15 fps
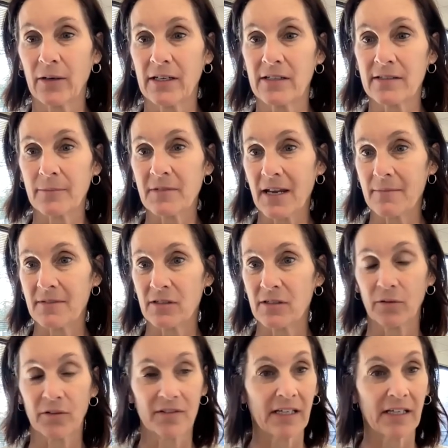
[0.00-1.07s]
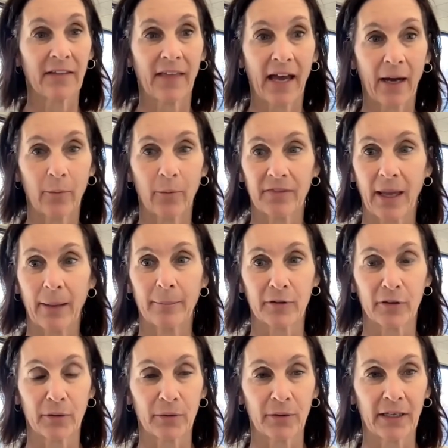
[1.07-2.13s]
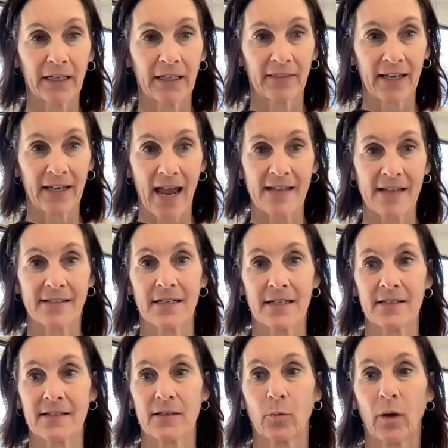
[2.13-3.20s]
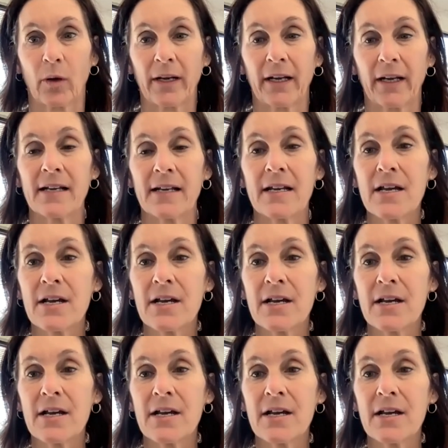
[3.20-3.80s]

And sometimes you'll see that with that bloating and the gassiness and whatnot.